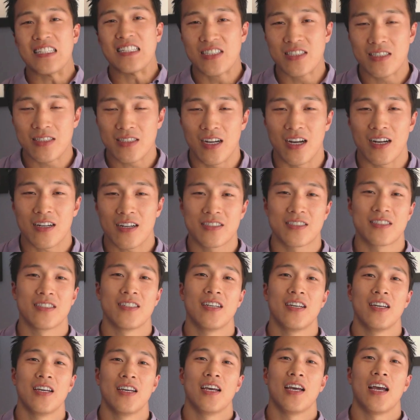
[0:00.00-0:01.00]
It
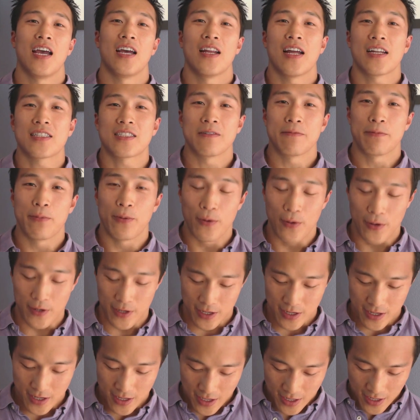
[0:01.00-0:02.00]
sucks, and that's the
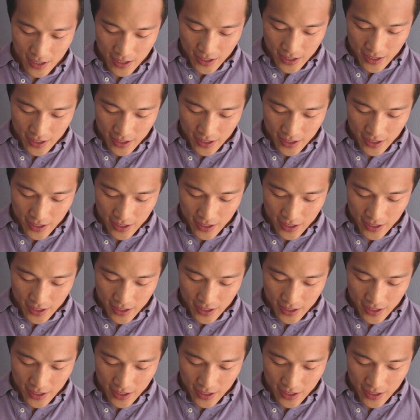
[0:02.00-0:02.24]
point.